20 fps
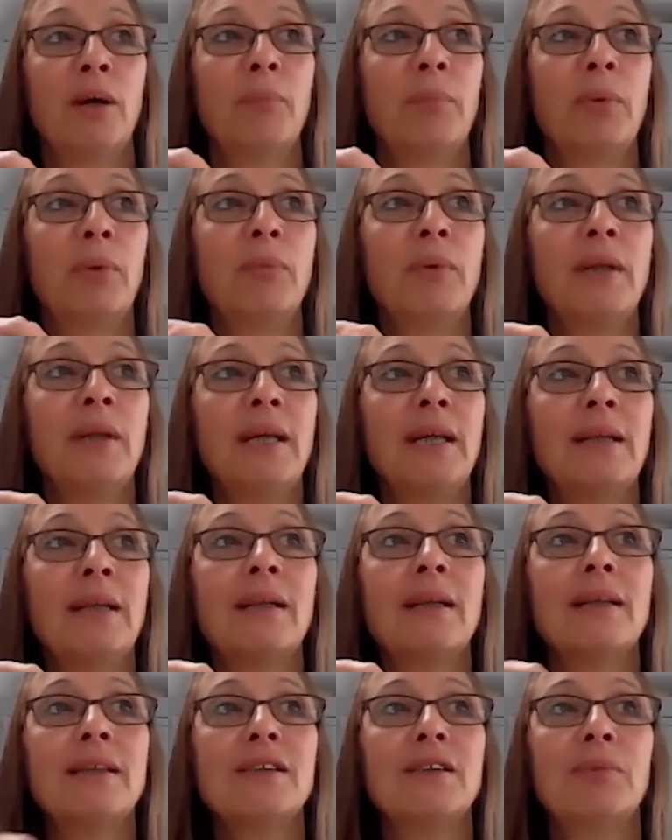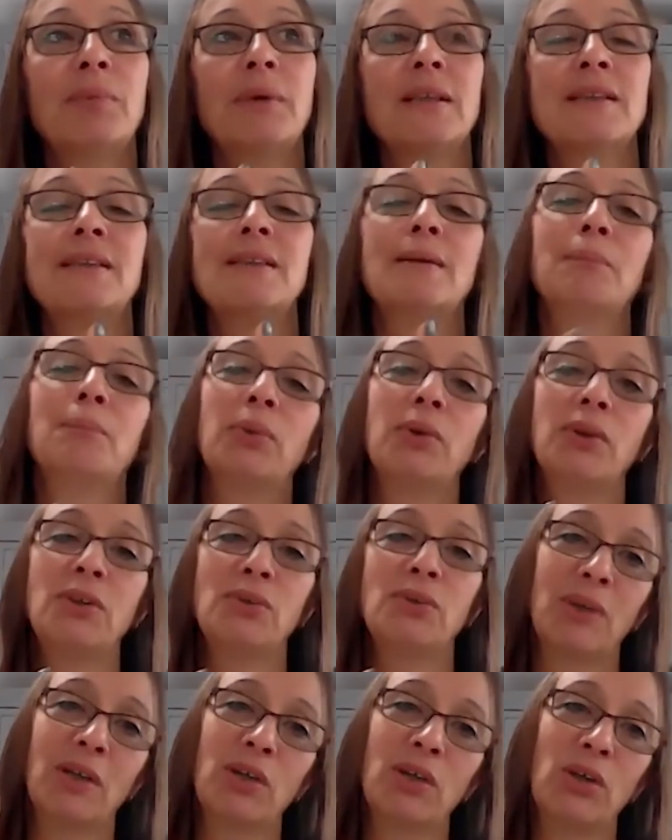But we needed it to be as simple as
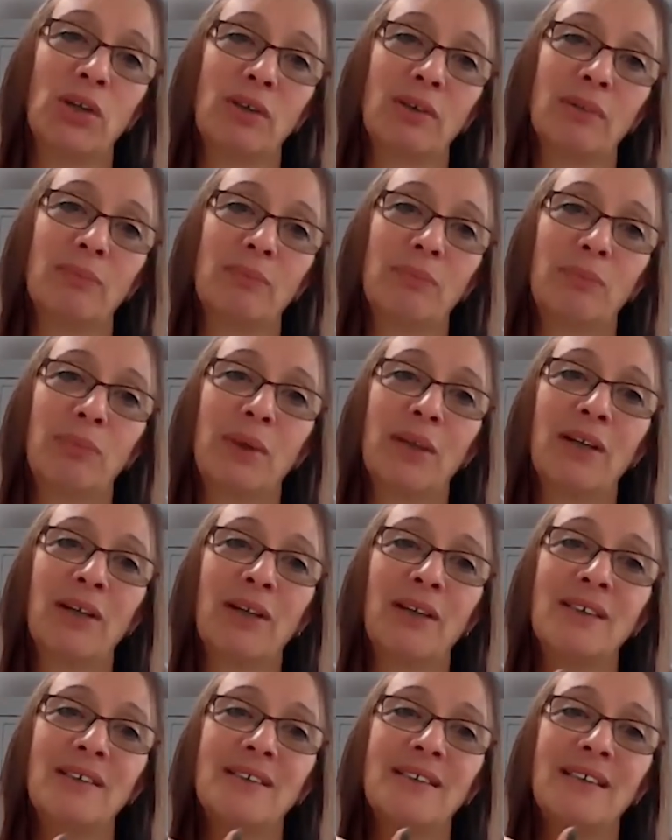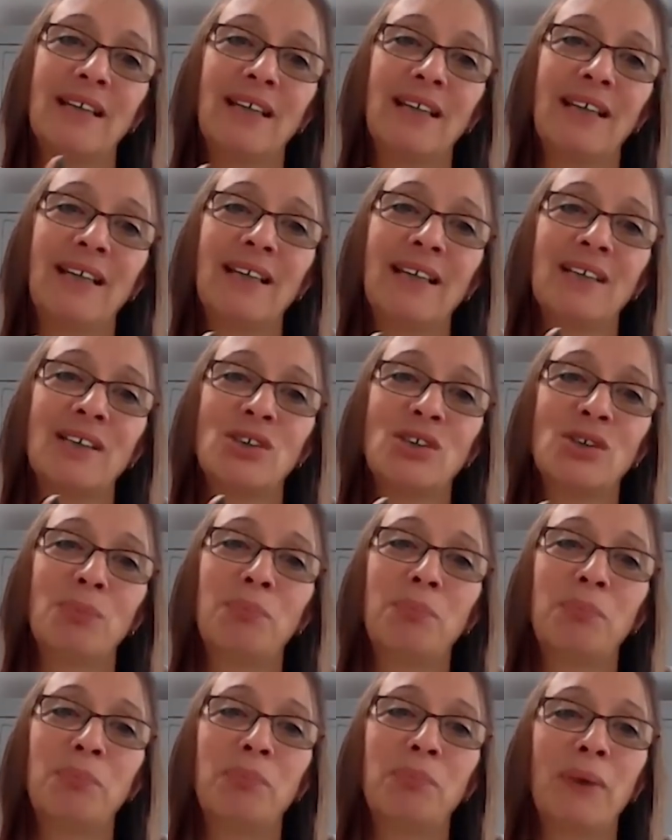we could, because it needed to
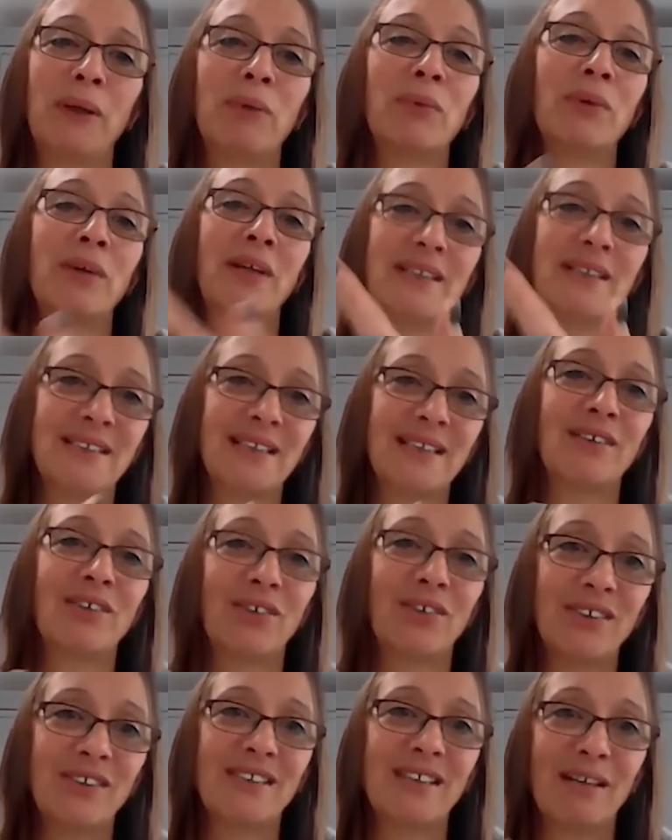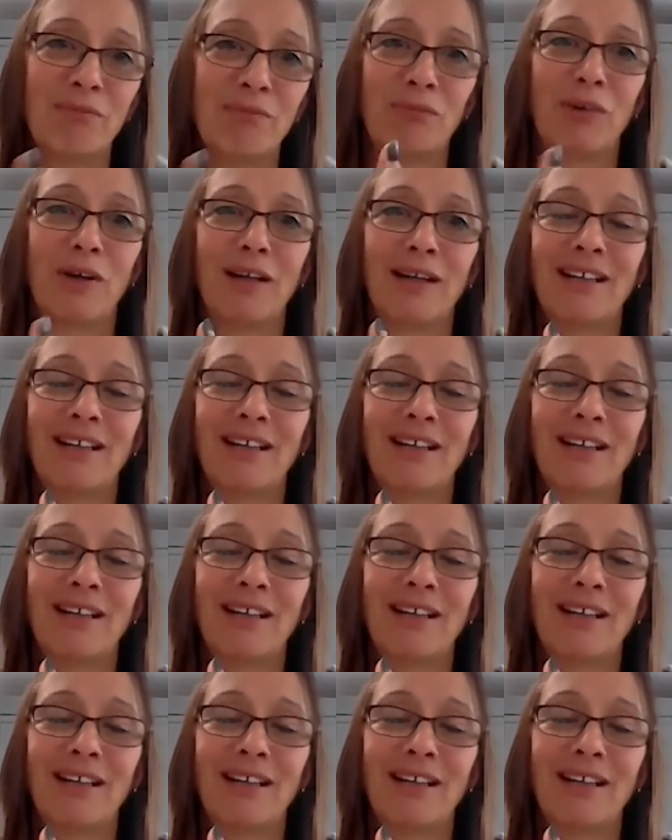be what it said on the tin, really.